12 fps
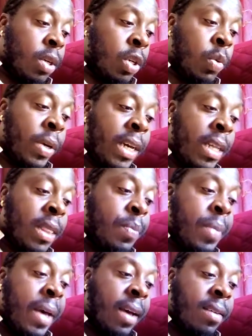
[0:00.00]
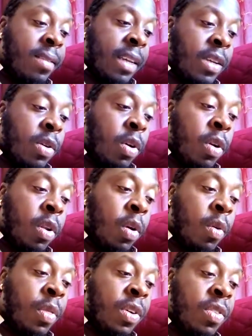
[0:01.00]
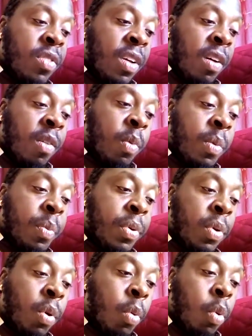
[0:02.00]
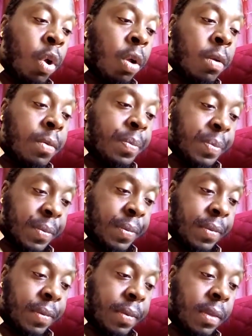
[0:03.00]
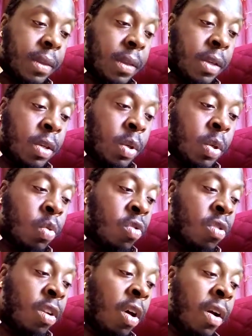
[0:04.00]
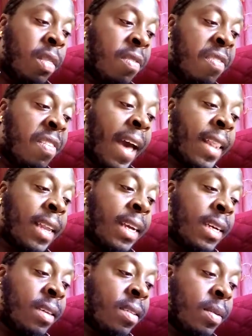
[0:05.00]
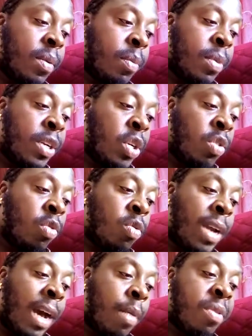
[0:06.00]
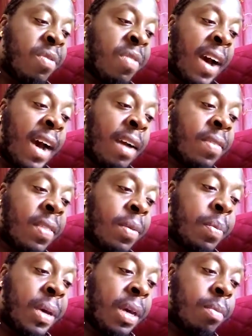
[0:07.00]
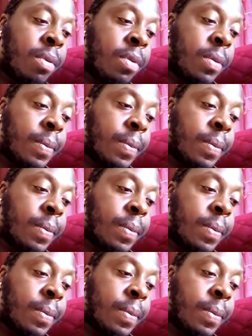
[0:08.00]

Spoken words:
You eat the best and you clothe yourself with pure wool. You slaughter the fatlings, but you do not provide for the people.